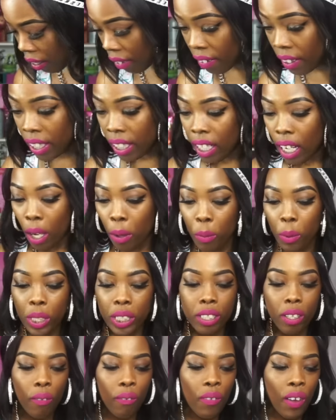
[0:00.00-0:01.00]
Then I
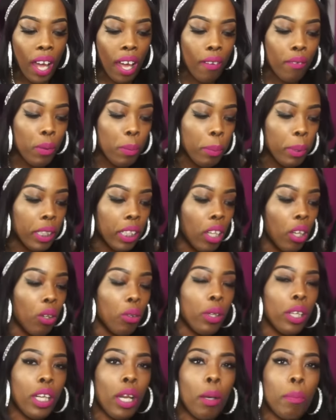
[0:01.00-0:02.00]
went to Five and
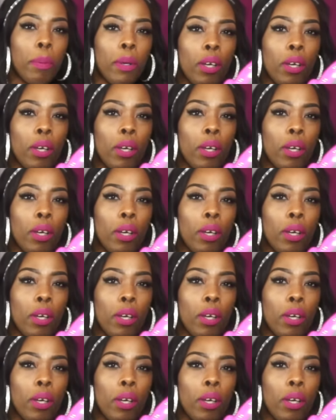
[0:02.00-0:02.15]
Below and I